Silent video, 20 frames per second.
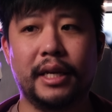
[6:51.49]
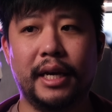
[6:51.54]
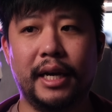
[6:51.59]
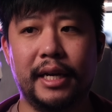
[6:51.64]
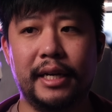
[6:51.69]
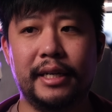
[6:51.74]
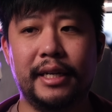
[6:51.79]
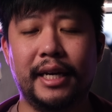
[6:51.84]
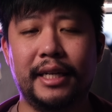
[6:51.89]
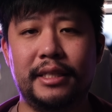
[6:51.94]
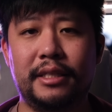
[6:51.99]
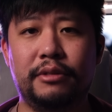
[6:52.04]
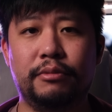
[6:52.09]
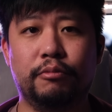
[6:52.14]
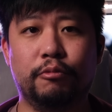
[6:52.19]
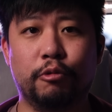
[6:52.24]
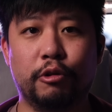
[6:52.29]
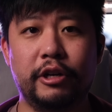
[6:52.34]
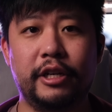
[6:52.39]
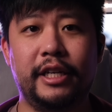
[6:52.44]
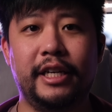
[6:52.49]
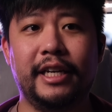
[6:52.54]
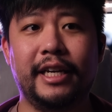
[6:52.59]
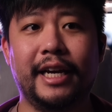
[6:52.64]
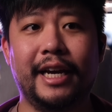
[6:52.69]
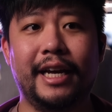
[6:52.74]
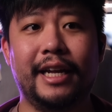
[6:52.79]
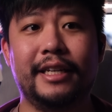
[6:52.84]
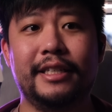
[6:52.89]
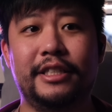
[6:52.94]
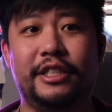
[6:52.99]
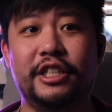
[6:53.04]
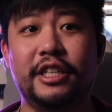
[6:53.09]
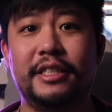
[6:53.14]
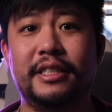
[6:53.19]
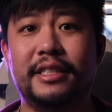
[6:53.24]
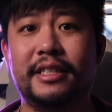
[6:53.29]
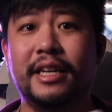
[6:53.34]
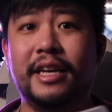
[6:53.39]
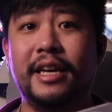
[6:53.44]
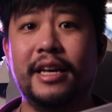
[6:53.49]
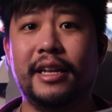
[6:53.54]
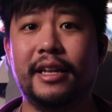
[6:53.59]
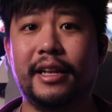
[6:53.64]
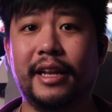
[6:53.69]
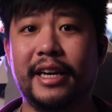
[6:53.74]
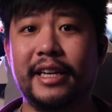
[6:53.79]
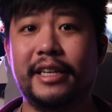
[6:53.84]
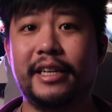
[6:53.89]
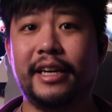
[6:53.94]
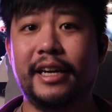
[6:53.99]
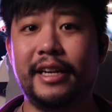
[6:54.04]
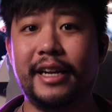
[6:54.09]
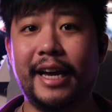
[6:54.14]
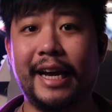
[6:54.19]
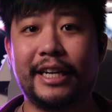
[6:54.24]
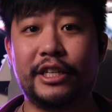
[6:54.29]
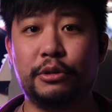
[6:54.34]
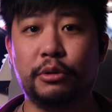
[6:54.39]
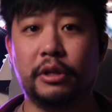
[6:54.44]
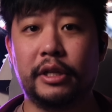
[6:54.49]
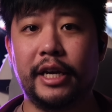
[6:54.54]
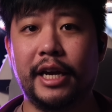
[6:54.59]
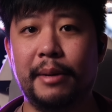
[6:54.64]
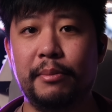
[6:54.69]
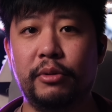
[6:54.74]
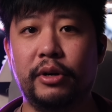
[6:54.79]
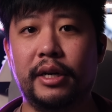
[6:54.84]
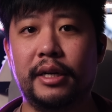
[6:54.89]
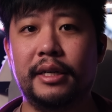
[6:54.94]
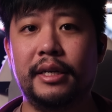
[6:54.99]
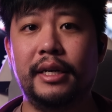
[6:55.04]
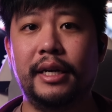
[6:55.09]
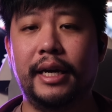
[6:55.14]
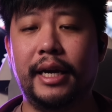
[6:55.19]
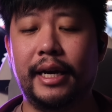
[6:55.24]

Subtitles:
And that's working just like an actual camera.